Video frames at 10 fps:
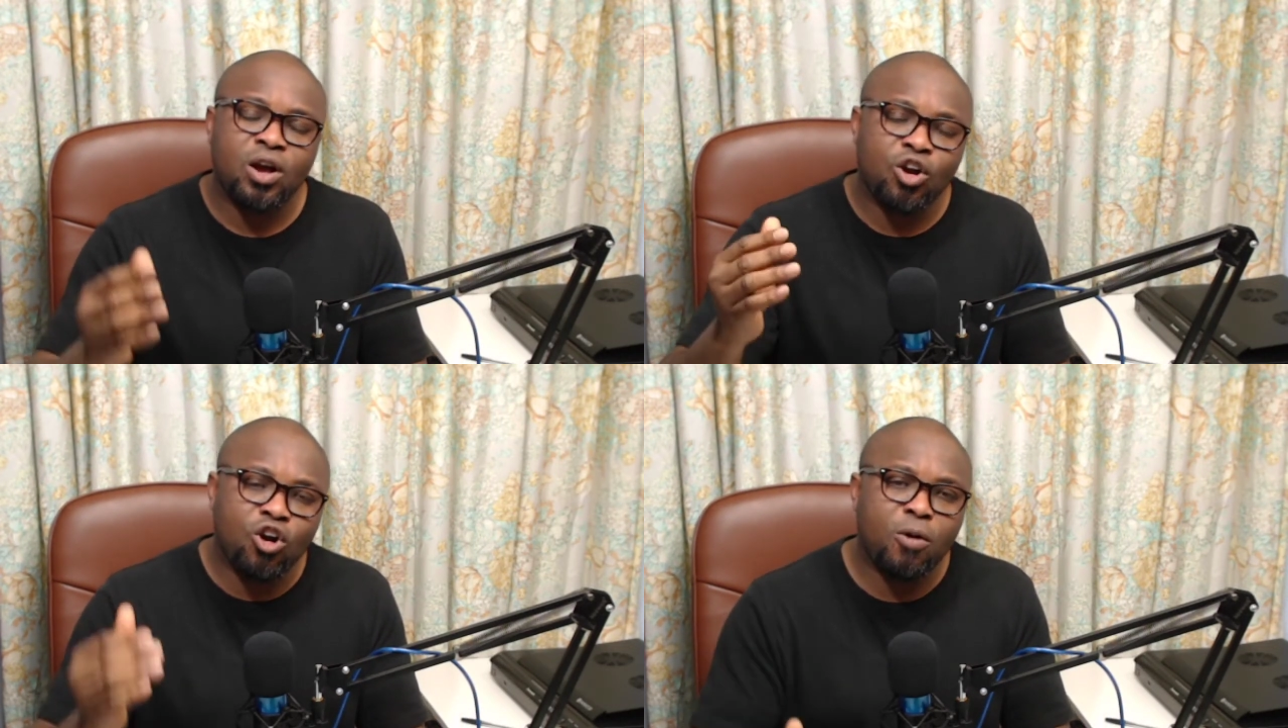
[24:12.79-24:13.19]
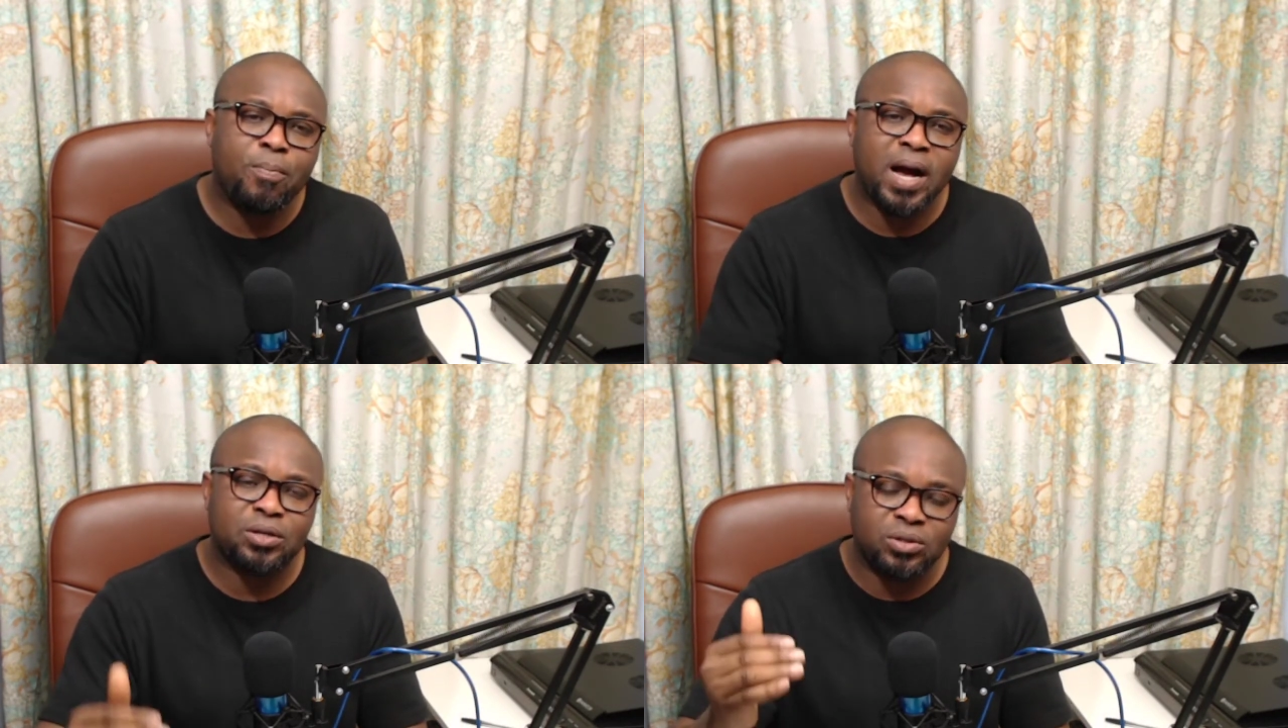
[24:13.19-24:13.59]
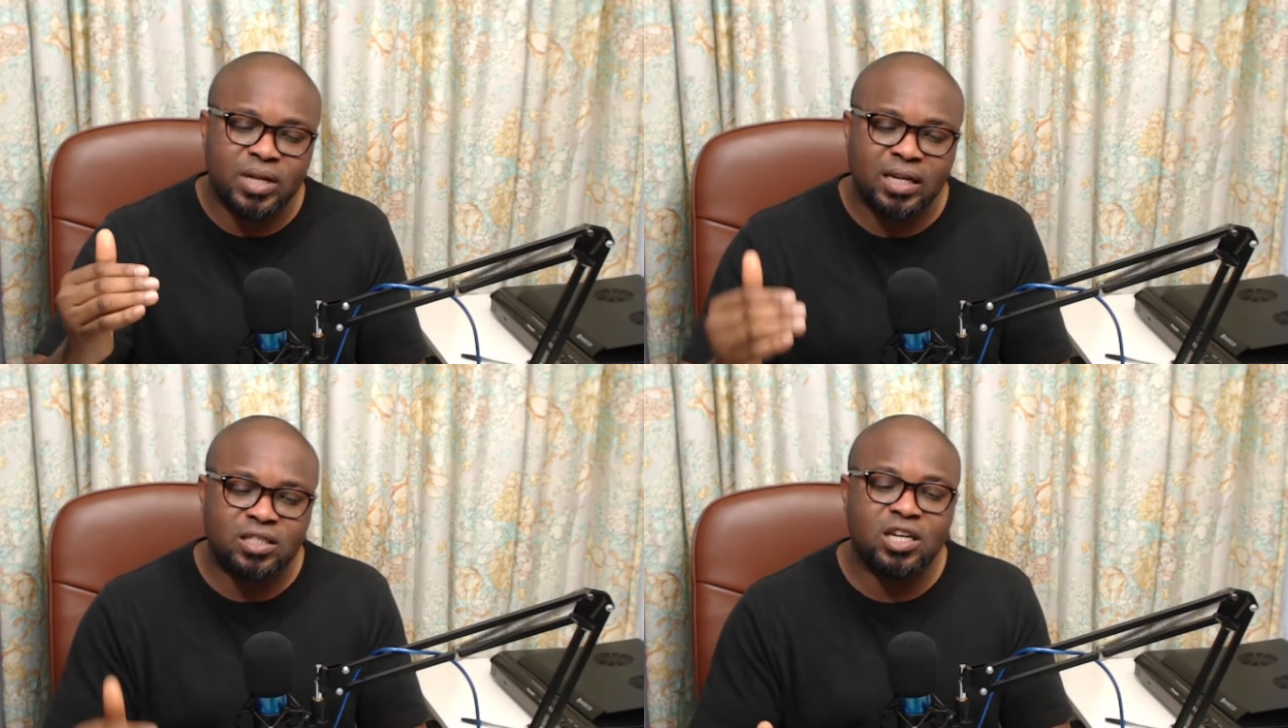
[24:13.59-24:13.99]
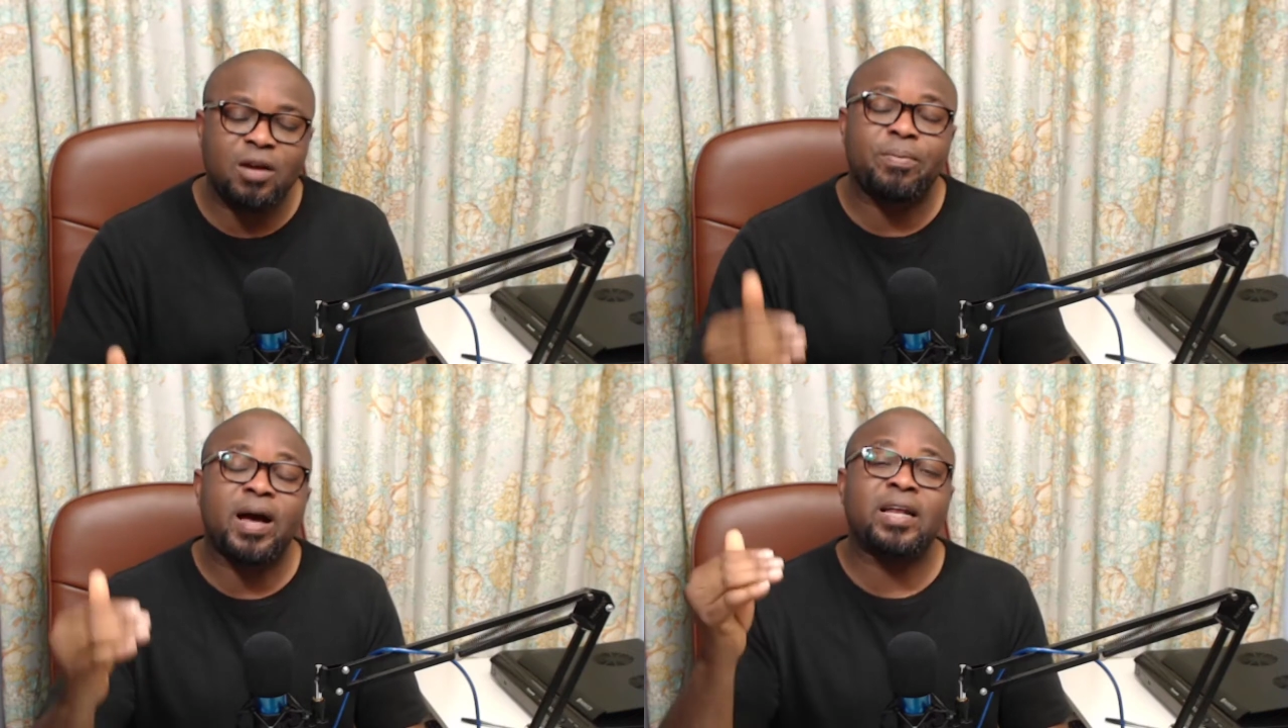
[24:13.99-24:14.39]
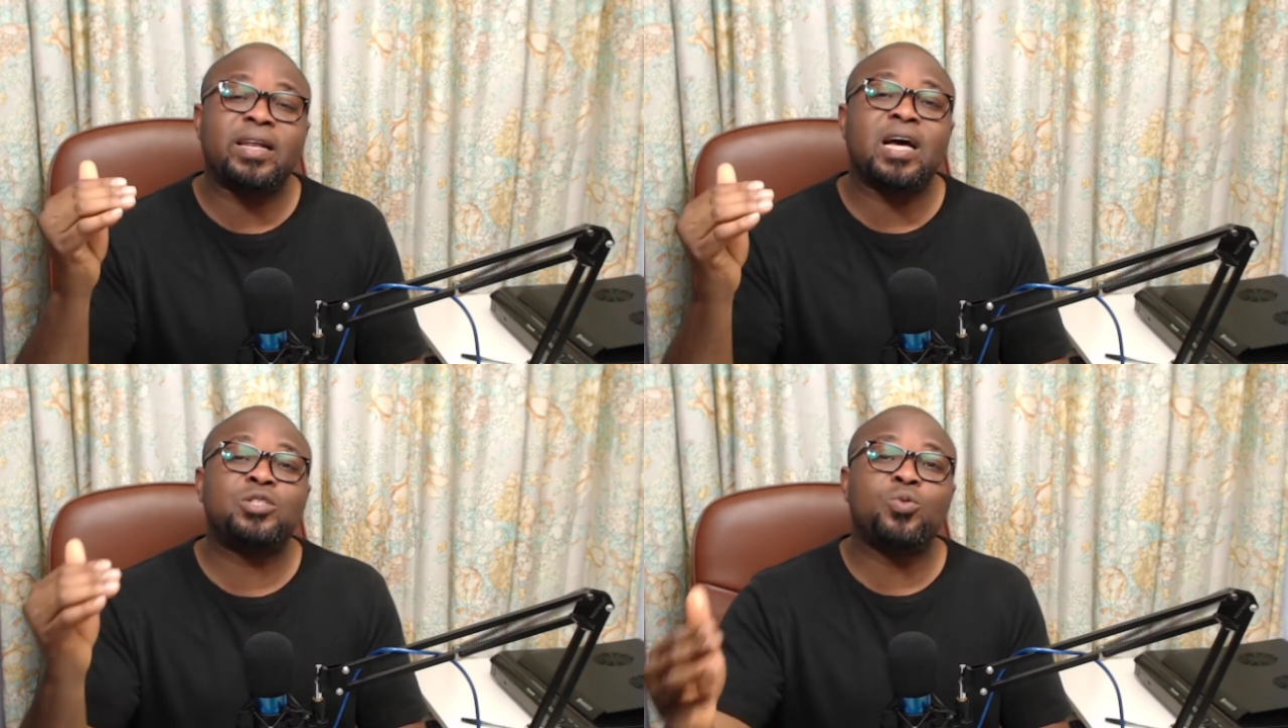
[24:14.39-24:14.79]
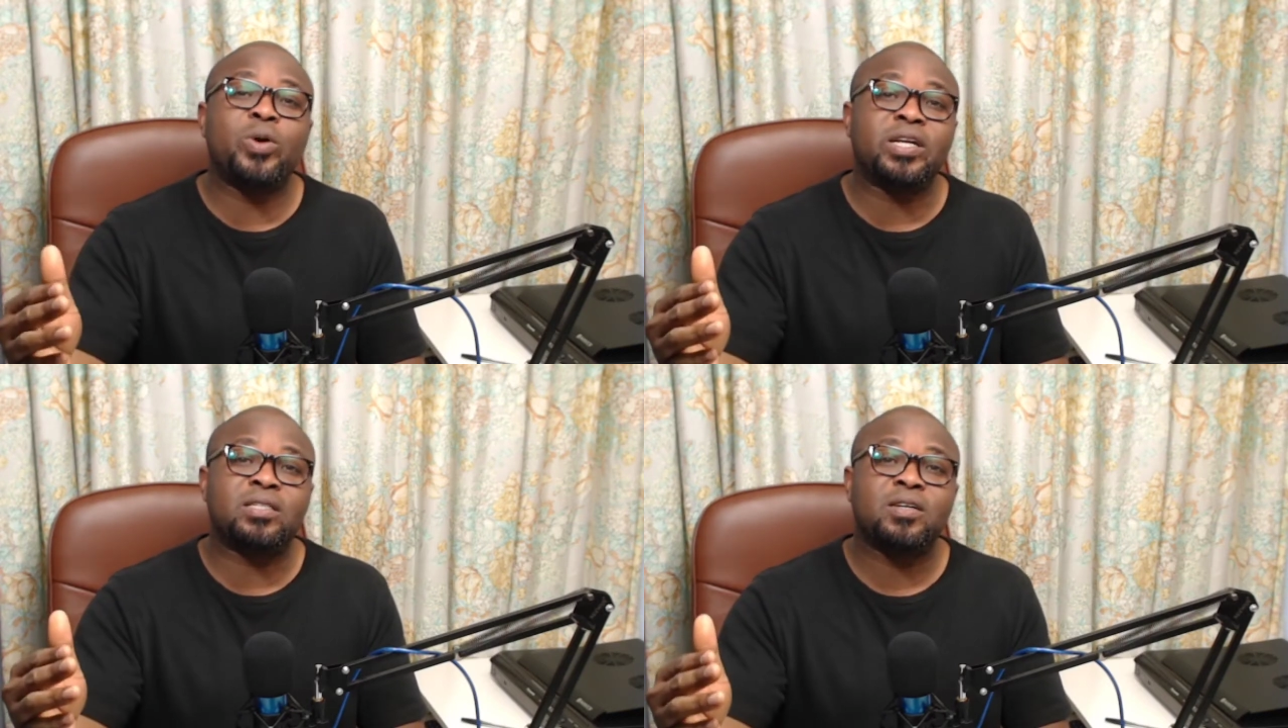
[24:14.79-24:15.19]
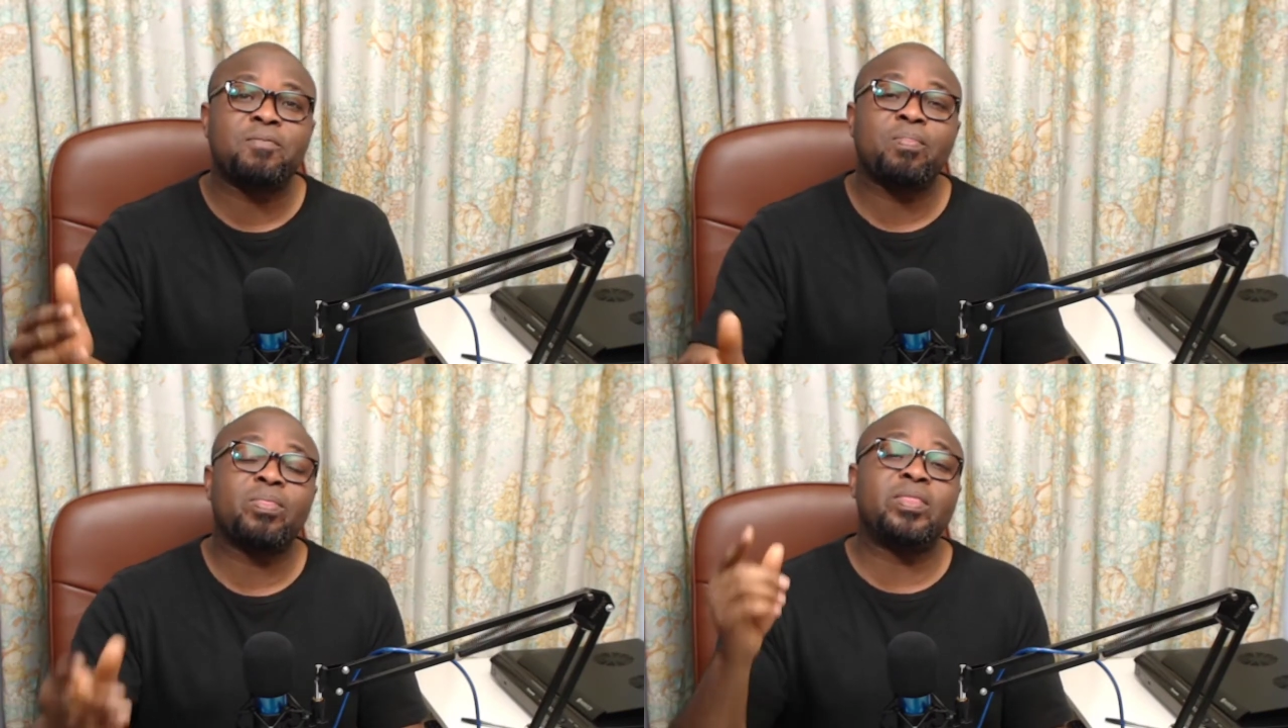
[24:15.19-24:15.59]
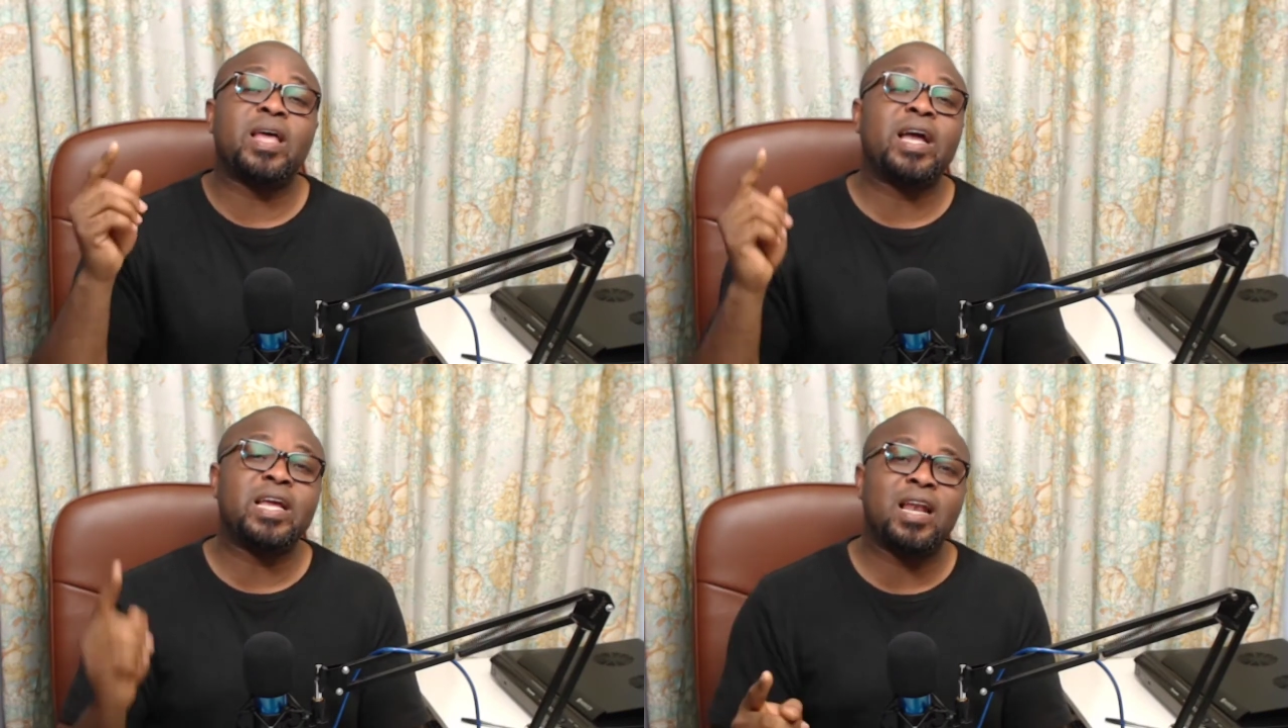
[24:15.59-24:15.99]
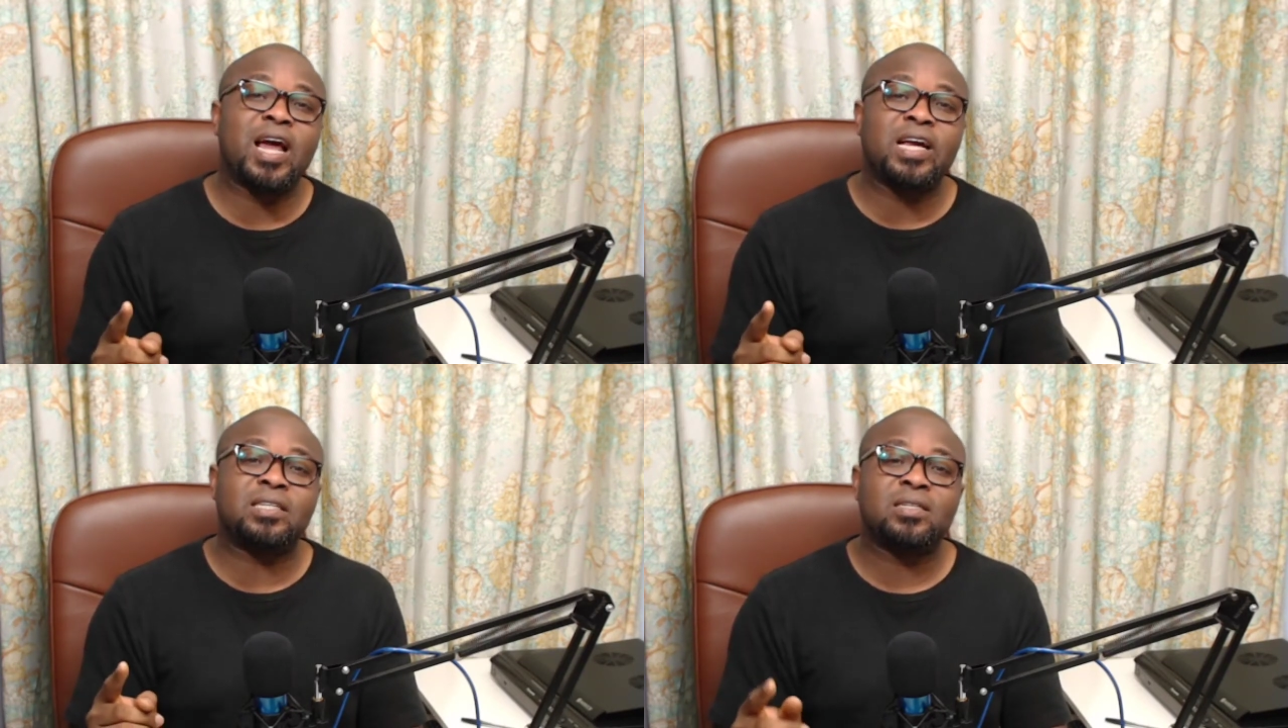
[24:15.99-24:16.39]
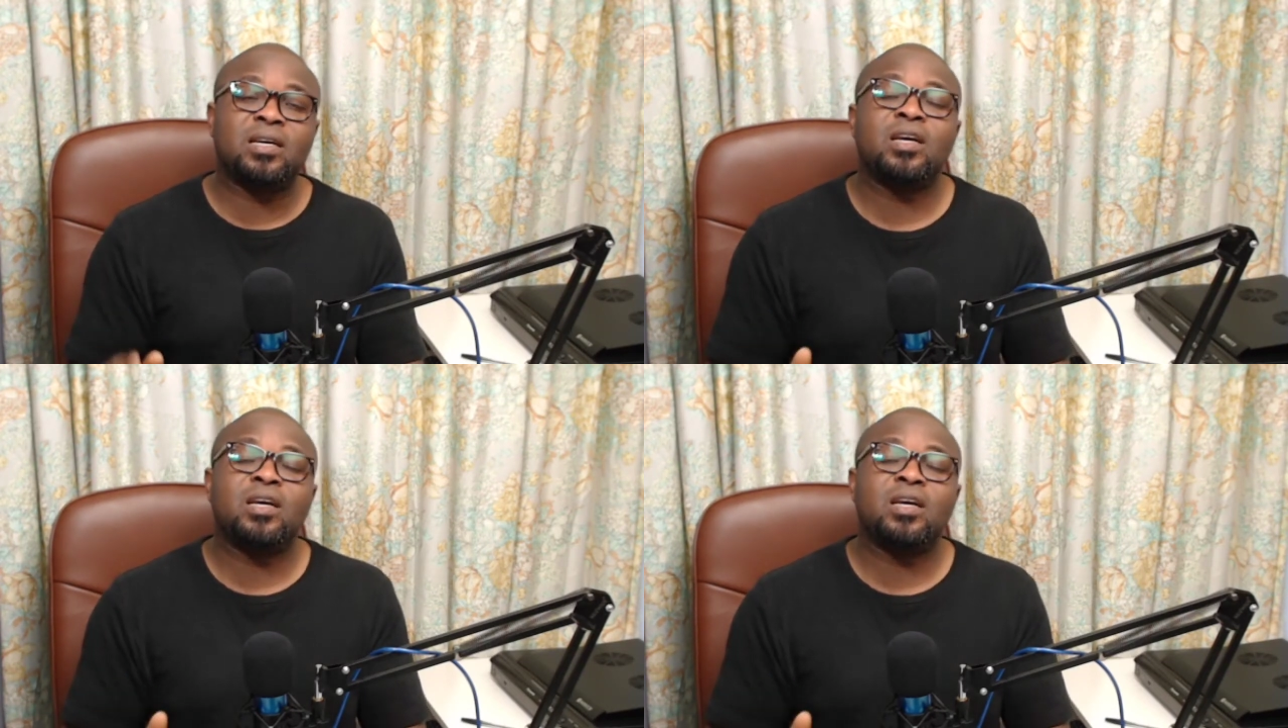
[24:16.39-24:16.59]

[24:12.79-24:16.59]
Go back to that shape and that weight that he likes,